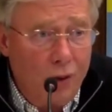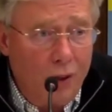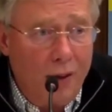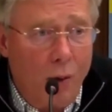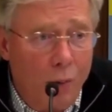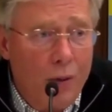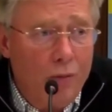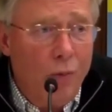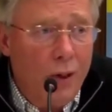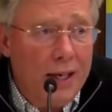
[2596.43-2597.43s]
And are we
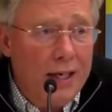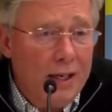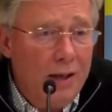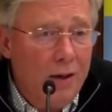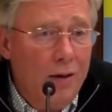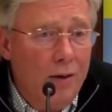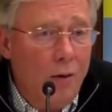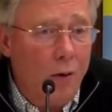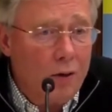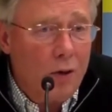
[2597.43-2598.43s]
really
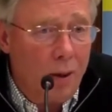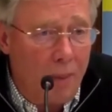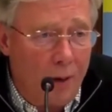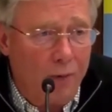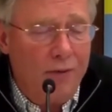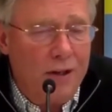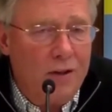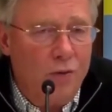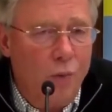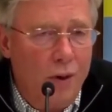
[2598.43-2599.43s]
going to come out of
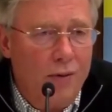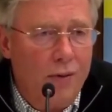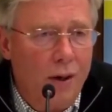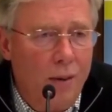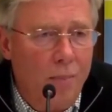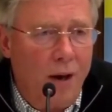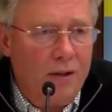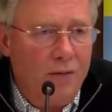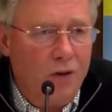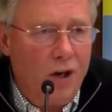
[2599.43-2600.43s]
this with
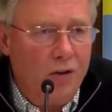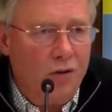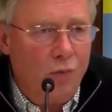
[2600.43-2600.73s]
positive changes?